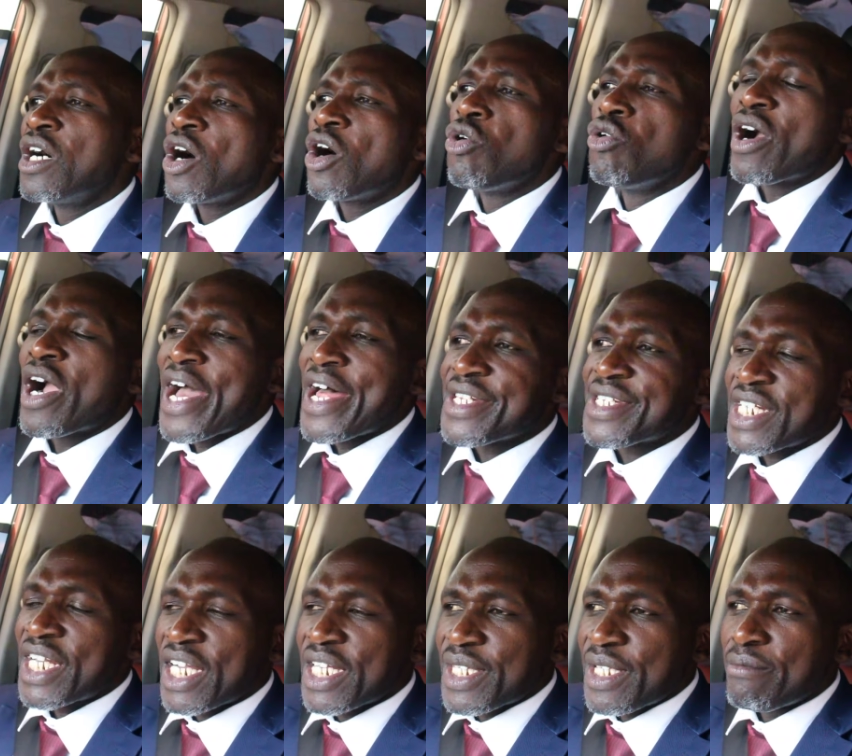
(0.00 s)
who can
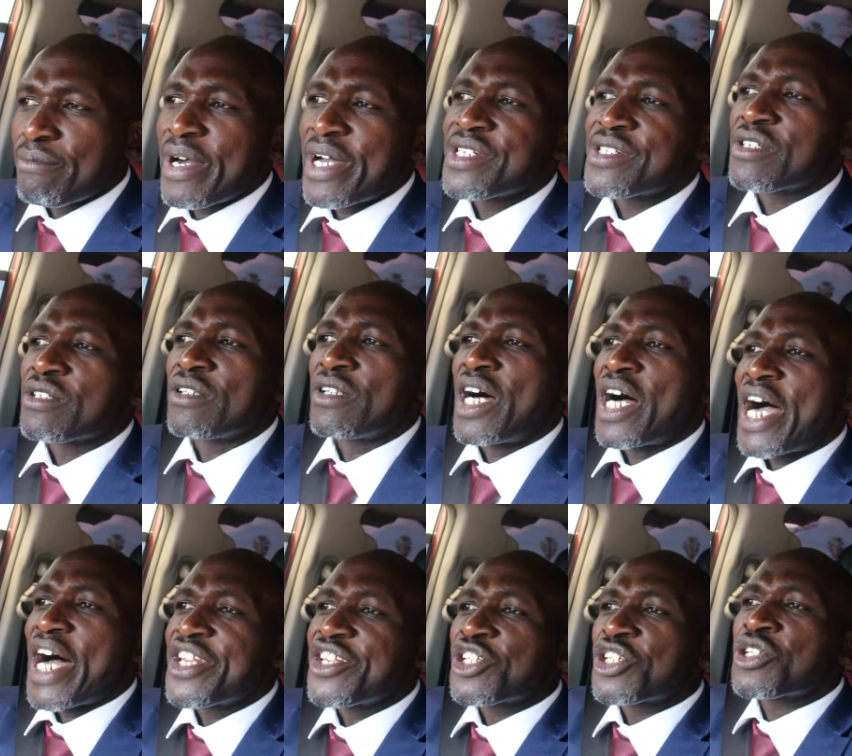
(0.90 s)
take the mantle
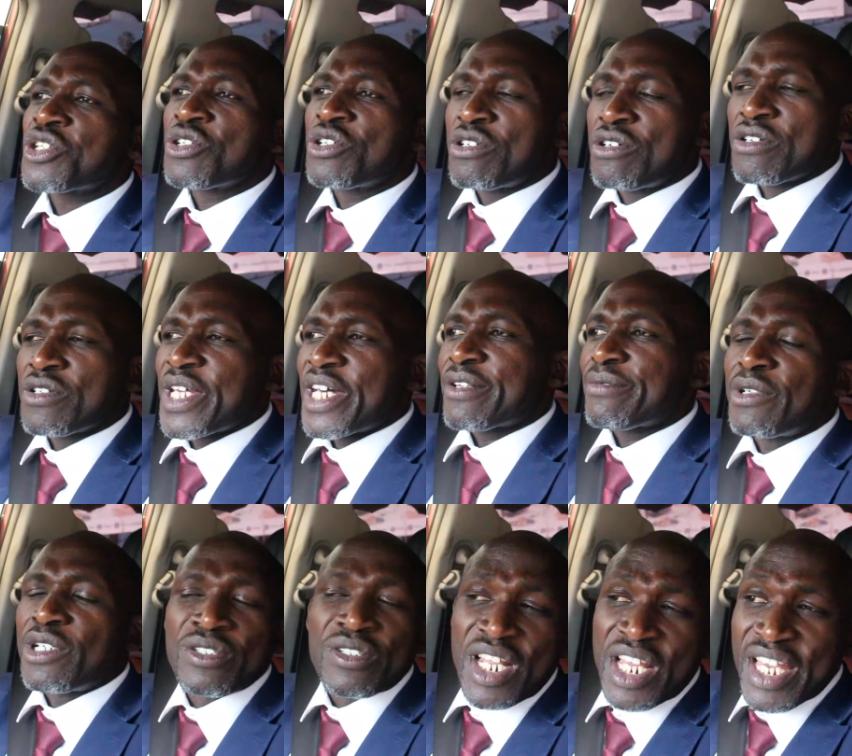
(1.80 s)
and show that
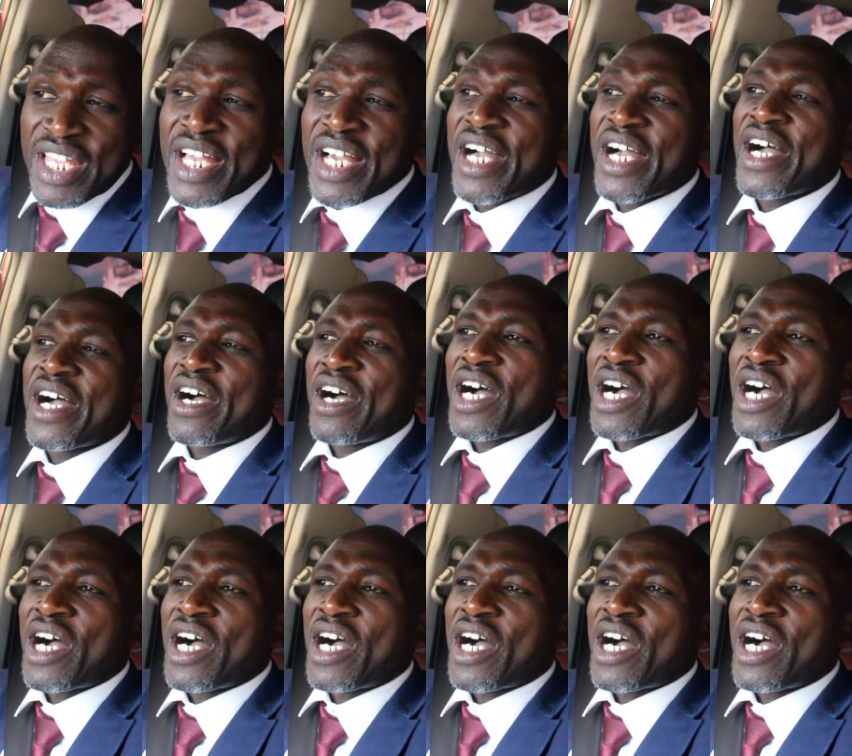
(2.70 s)
Mount Kenya